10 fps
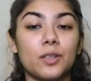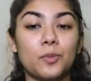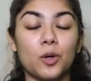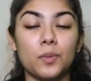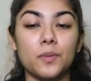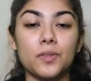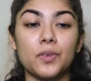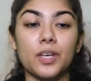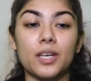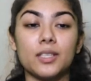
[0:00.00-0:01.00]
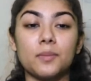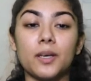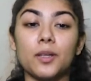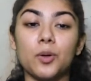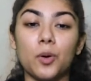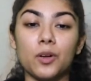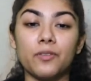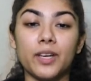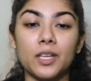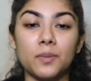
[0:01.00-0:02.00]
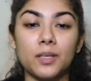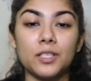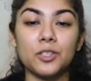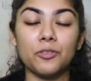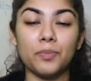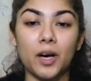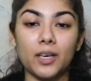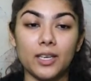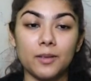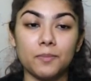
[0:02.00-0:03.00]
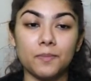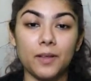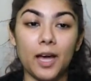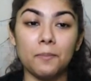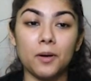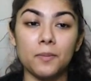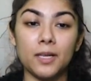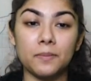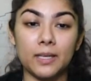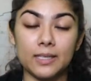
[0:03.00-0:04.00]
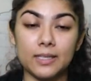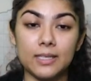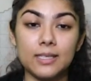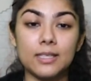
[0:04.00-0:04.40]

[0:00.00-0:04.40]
the problems created by the non-availability of parking at public places,